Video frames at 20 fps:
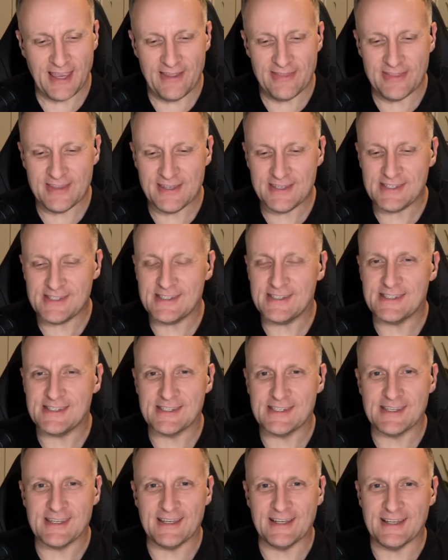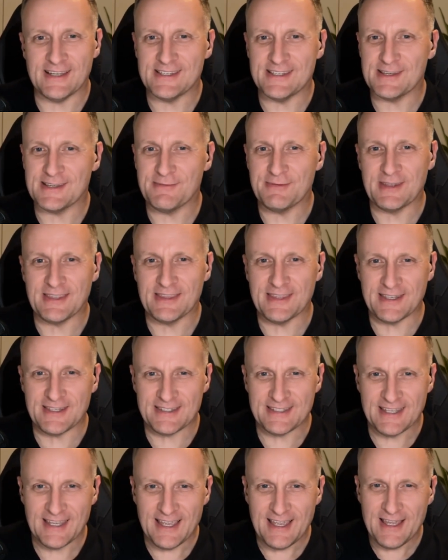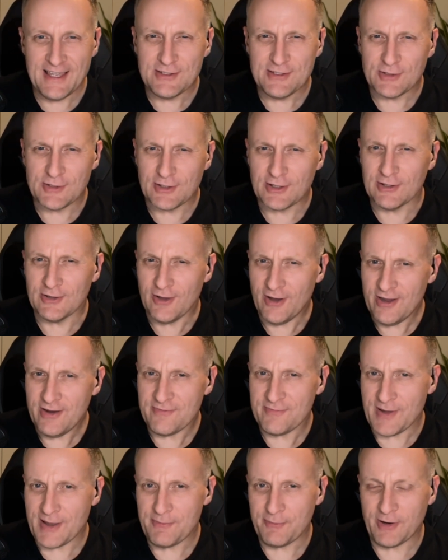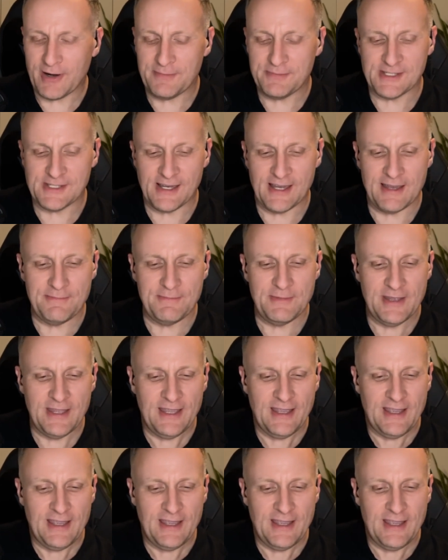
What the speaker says: and this is something that took a lot of my prep time.